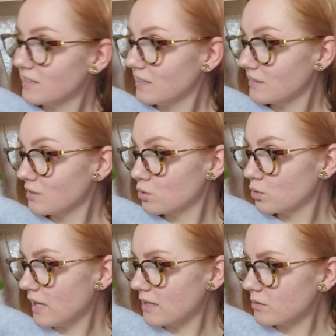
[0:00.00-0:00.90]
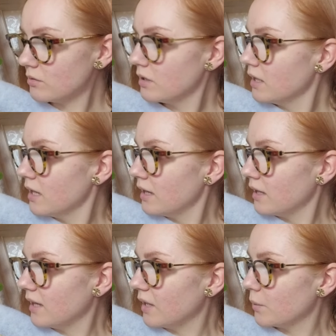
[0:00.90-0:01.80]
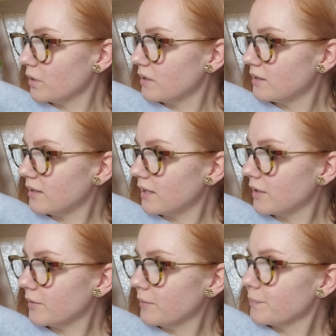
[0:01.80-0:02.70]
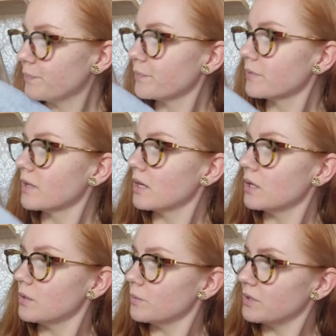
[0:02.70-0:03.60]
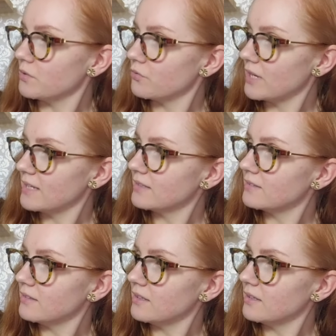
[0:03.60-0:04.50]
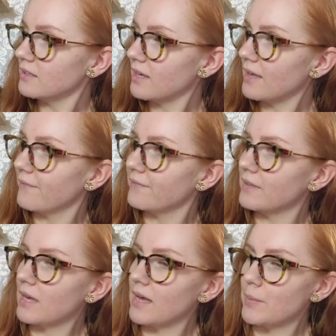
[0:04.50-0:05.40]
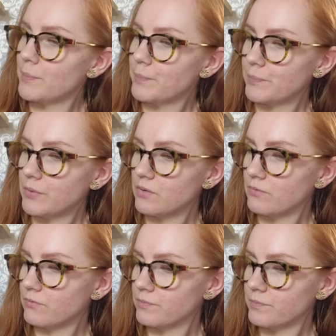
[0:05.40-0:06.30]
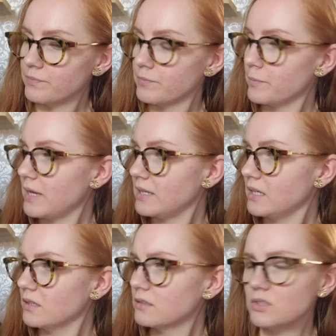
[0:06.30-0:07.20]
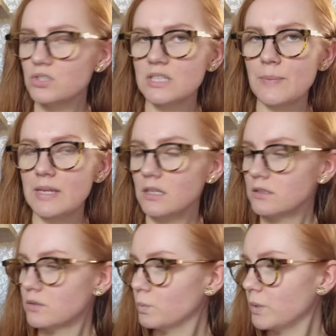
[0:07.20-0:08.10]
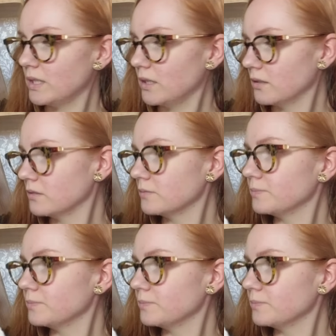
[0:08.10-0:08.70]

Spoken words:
it together with the facing and the padding. You say padding? Wadding?